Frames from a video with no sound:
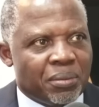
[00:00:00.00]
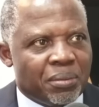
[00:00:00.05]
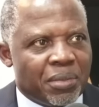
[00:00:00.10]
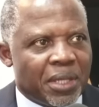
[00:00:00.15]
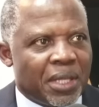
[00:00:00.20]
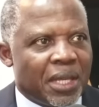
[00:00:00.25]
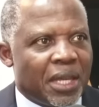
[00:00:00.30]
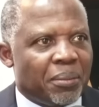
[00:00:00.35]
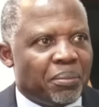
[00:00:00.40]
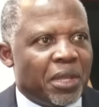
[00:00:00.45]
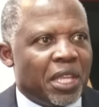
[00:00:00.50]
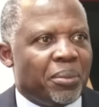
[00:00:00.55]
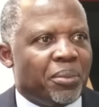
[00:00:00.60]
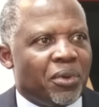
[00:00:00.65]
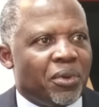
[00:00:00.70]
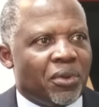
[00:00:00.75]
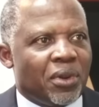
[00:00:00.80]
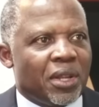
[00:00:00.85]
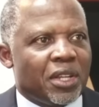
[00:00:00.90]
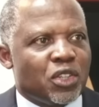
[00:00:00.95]
But there are
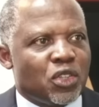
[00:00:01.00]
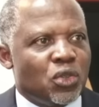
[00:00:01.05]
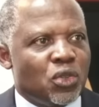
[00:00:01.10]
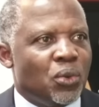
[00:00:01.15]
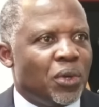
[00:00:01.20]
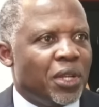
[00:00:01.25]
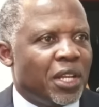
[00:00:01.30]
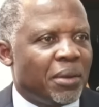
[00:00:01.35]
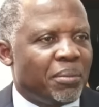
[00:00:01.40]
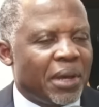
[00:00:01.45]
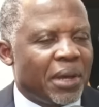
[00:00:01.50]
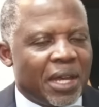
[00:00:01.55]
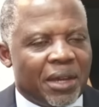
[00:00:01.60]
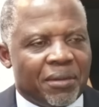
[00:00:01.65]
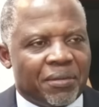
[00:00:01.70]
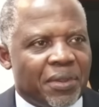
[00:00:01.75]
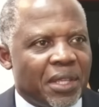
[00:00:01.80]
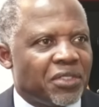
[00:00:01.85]
people grade 2 and above,